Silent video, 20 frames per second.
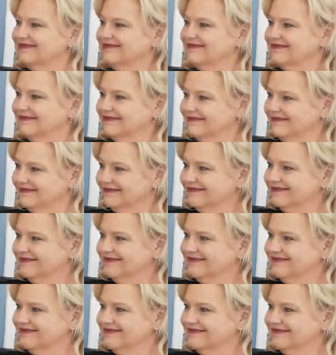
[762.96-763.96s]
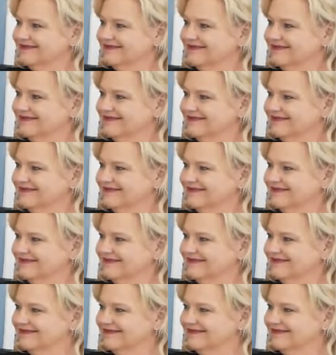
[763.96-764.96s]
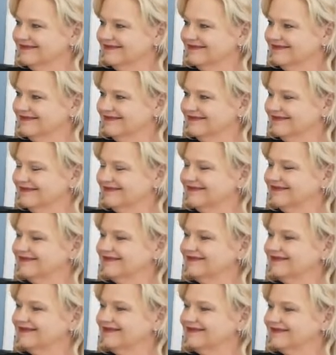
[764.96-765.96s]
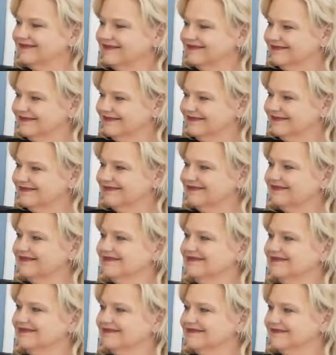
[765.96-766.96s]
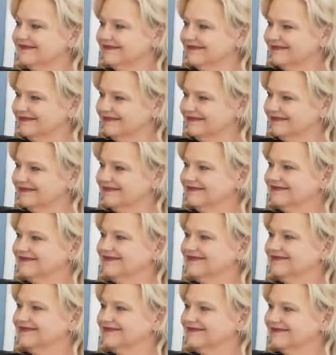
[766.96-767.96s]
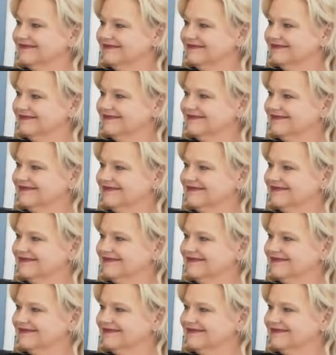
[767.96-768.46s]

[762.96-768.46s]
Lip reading: [no speech]